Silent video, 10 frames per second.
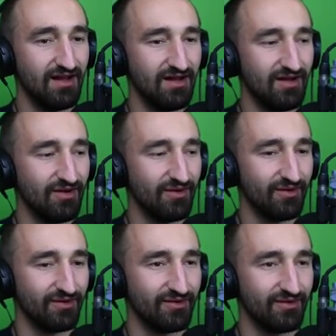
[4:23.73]
Oh.
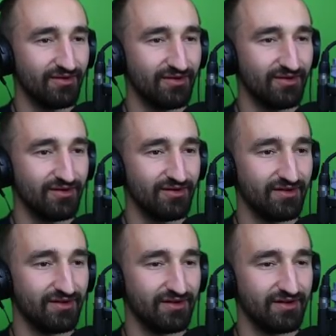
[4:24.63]
That's
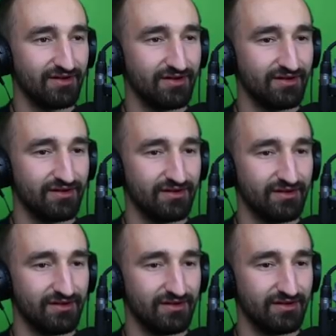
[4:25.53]
definitely what I want then with
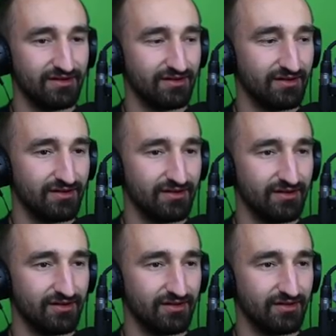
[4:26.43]
so many plate
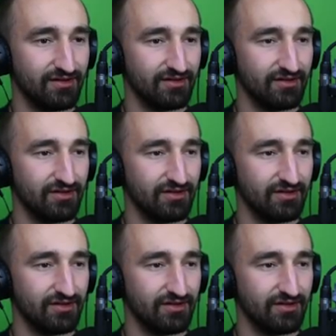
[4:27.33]
spaces.